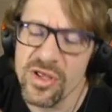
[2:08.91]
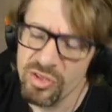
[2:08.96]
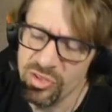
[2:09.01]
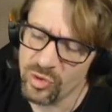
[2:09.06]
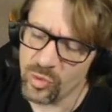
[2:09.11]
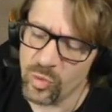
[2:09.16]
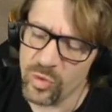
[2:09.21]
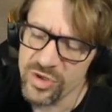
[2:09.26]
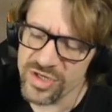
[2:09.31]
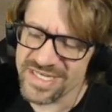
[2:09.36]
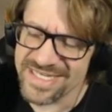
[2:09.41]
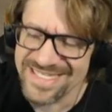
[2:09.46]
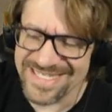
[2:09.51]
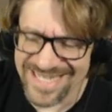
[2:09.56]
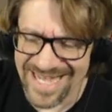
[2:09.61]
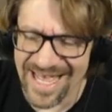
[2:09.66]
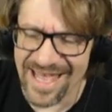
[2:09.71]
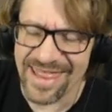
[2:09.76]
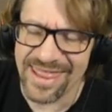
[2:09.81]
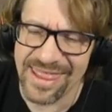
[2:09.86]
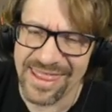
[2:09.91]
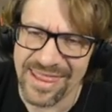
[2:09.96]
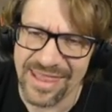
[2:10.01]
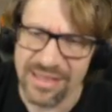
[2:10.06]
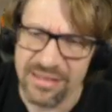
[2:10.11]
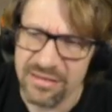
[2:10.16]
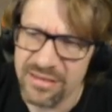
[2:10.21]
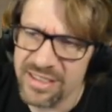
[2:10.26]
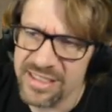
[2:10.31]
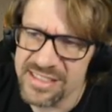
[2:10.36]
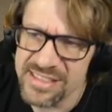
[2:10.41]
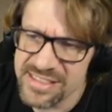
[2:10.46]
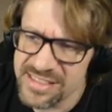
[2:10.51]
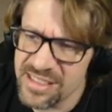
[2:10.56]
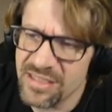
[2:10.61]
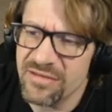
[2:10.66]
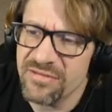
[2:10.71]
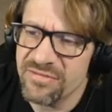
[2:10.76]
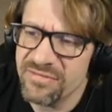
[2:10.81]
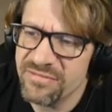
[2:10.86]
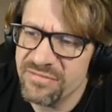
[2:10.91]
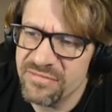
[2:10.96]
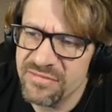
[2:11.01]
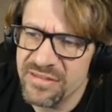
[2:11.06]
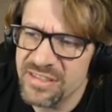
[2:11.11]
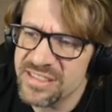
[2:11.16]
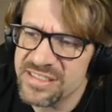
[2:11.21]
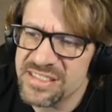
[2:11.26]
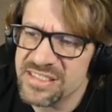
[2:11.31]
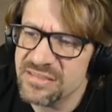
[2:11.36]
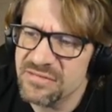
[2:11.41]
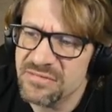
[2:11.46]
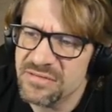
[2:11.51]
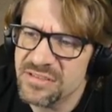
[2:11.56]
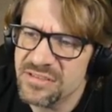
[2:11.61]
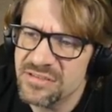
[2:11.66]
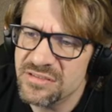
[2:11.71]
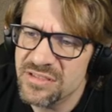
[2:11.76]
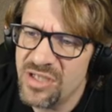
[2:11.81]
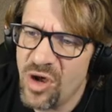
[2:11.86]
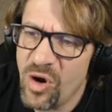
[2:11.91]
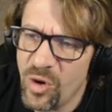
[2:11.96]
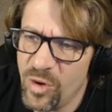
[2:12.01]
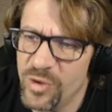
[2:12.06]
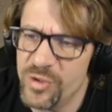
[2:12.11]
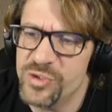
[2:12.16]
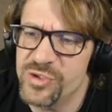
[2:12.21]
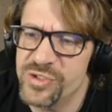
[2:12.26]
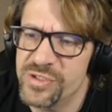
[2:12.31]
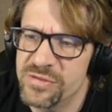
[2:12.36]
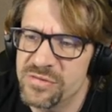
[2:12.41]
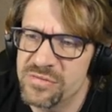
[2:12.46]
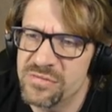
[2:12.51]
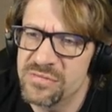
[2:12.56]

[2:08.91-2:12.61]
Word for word: The word death itself isn't harsh.